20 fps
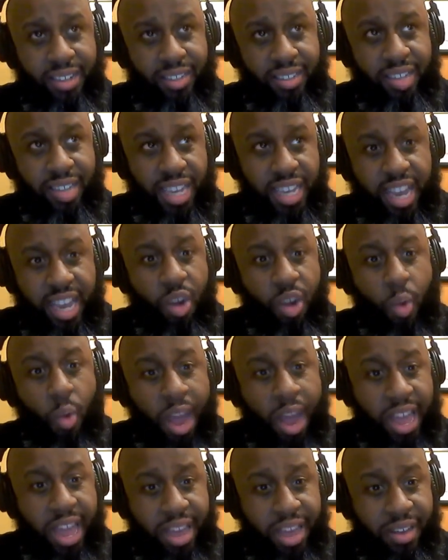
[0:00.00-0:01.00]
to get
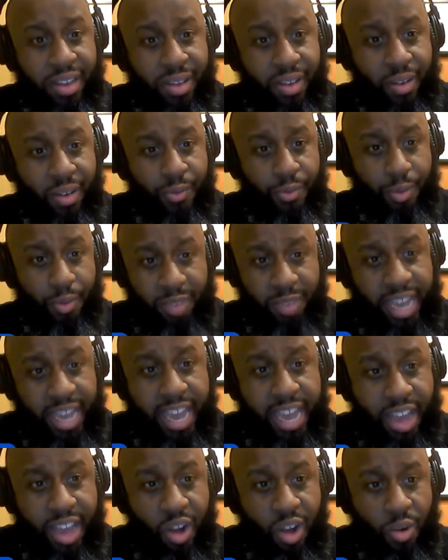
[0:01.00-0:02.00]
away from
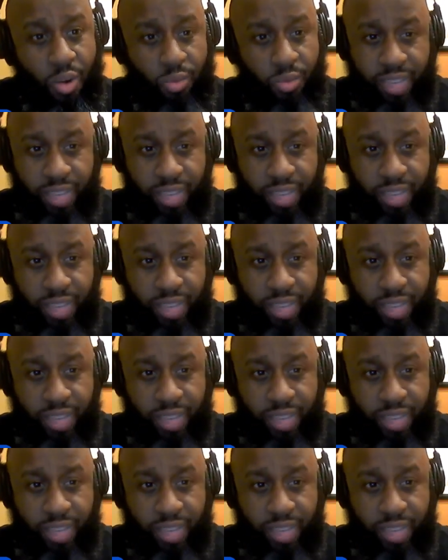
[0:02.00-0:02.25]
KO.